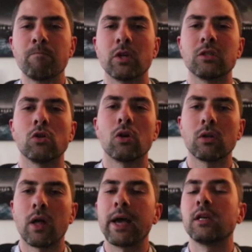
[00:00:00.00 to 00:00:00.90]
Does it
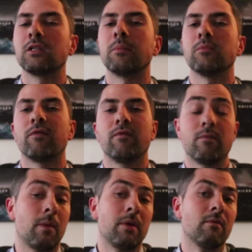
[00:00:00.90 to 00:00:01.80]
look like I
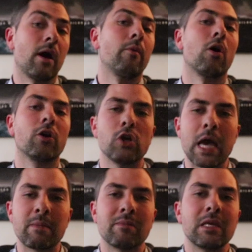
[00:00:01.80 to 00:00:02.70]
would argue
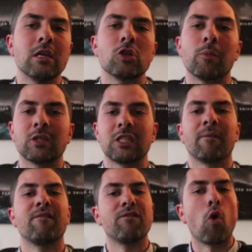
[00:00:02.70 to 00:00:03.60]
MMT is almost
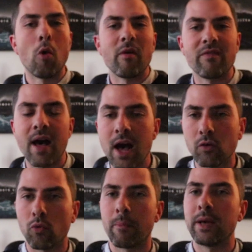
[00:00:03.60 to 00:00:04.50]
some form of
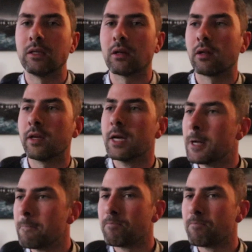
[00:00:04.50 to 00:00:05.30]
that, where basically